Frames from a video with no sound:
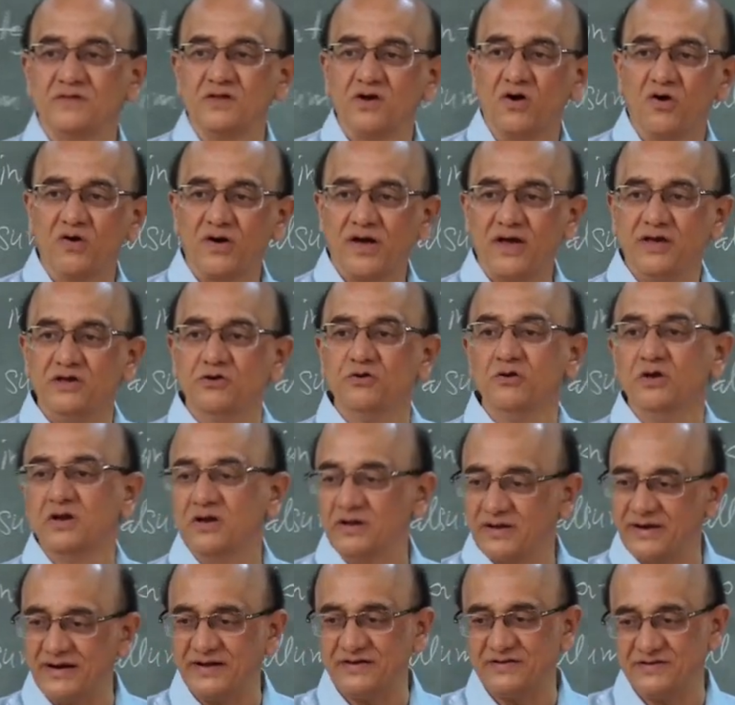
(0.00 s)
okay, you will
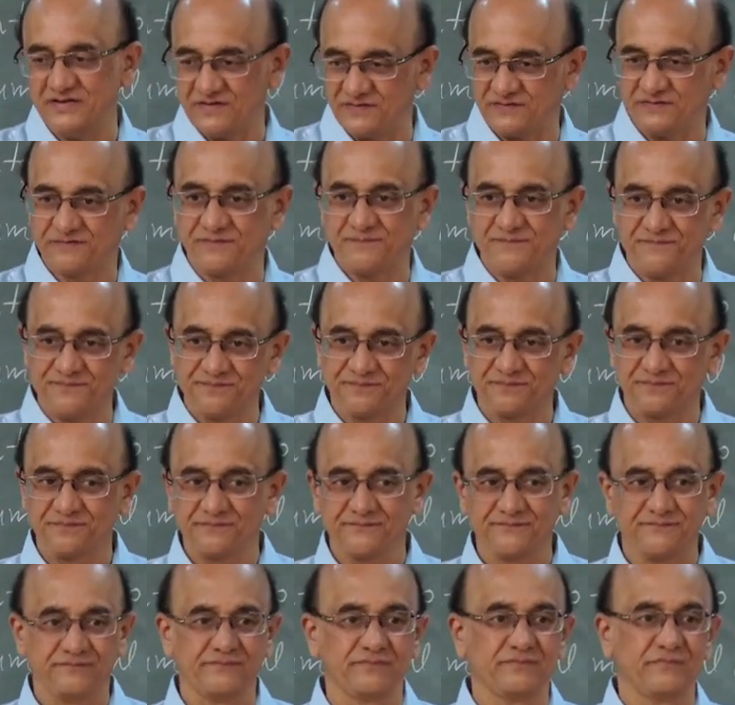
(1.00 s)
get this
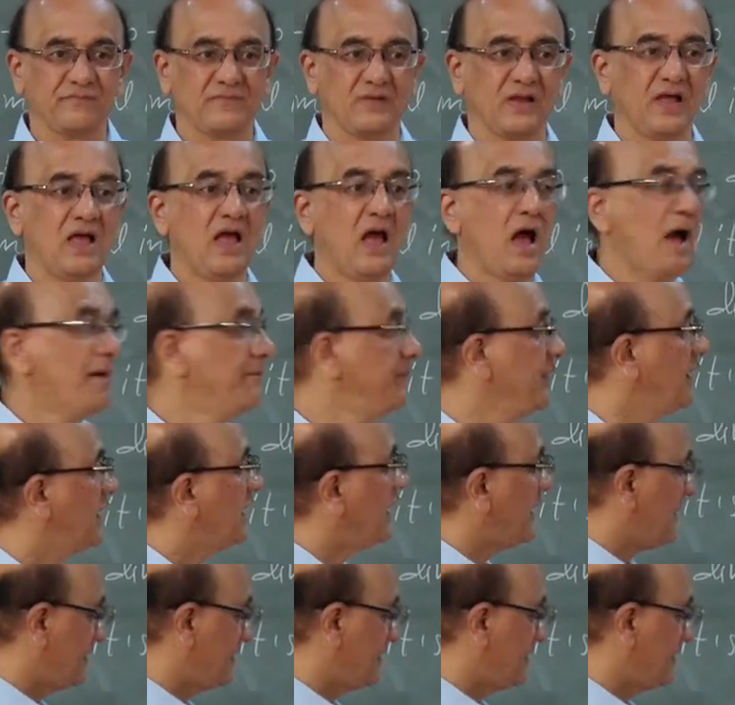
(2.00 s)
bigger